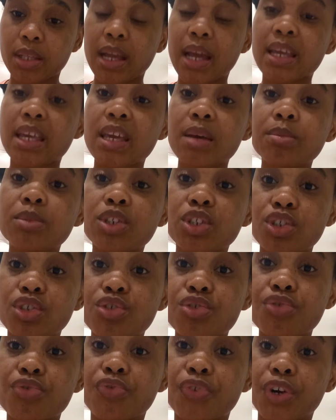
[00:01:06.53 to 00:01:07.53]
came to
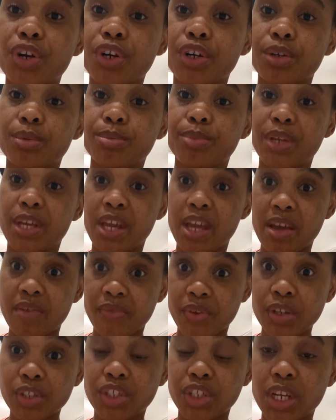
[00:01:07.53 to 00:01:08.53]
you for a
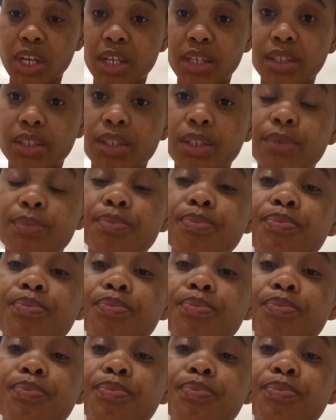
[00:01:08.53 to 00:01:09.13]
behavior change.